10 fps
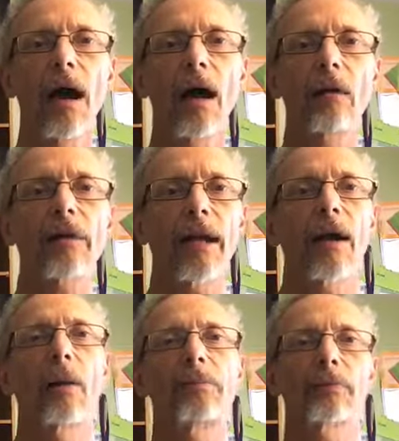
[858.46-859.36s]
how can I
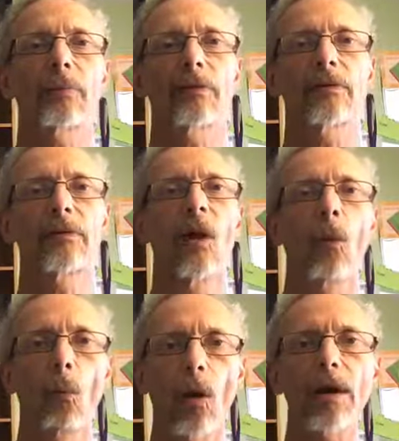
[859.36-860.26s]
help this person?
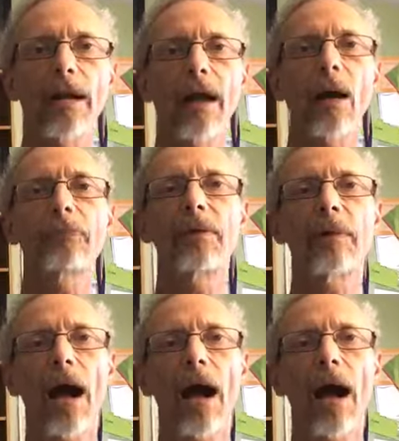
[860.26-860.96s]
What can I help them?